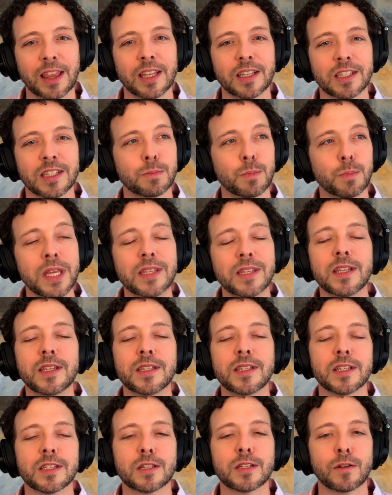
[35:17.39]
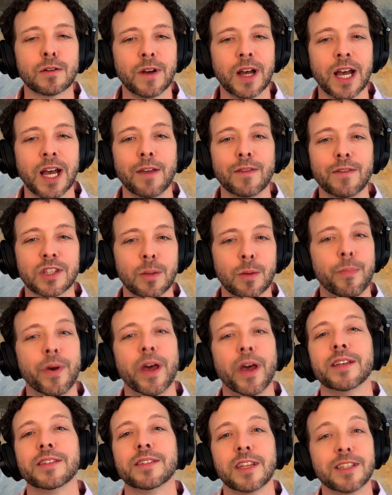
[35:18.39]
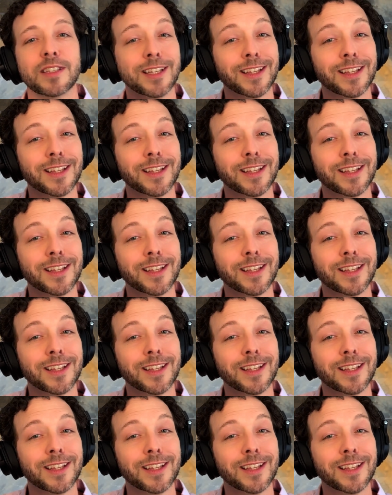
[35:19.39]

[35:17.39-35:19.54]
the species that survives the best is